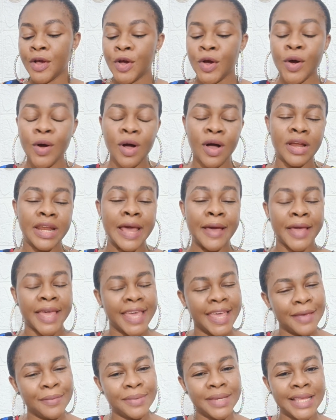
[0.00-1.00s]
Go on and
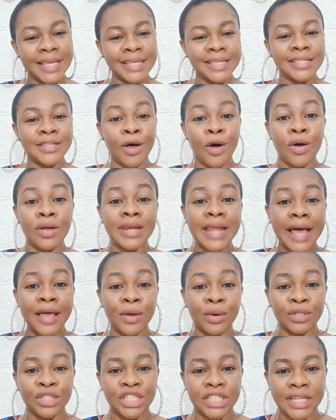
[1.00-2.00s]
keep this under
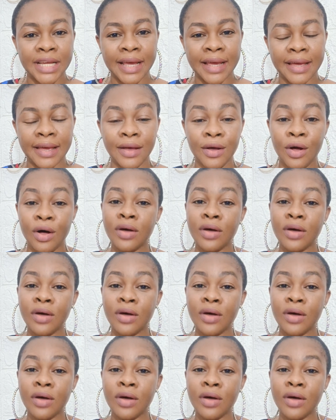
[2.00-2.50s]
your chair,